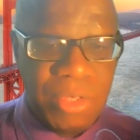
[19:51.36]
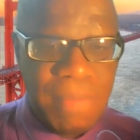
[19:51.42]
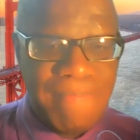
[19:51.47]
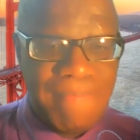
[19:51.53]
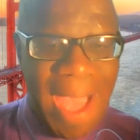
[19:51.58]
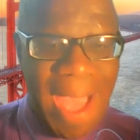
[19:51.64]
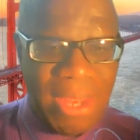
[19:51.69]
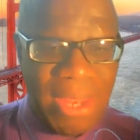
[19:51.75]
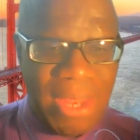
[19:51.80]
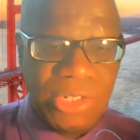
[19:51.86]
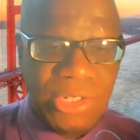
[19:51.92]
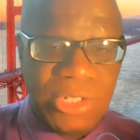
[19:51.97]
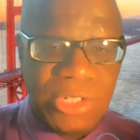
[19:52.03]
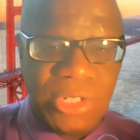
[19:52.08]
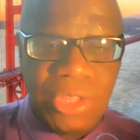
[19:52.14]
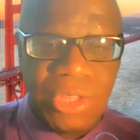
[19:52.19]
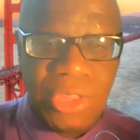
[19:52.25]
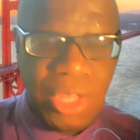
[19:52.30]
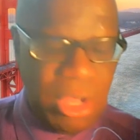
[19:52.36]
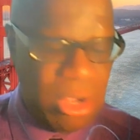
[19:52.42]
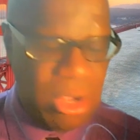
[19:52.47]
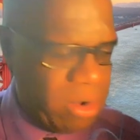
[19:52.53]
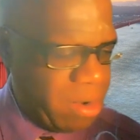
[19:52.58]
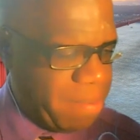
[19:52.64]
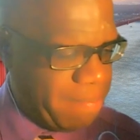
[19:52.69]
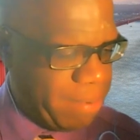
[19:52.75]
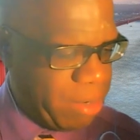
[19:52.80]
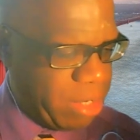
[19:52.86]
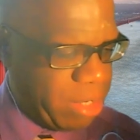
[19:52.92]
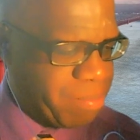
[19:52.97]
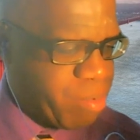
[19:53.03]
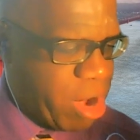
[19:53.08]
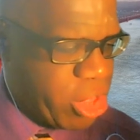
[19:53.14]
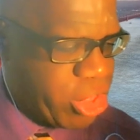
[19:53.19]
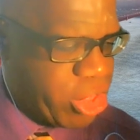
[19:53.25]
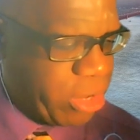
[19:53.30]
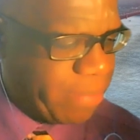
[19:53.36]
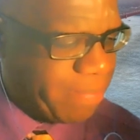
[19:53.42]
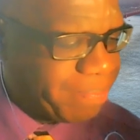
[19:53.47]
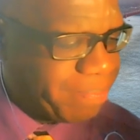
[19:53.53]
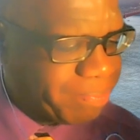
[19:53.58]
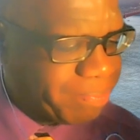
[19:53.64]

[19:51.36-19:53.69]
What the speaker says: balance their blood pressure.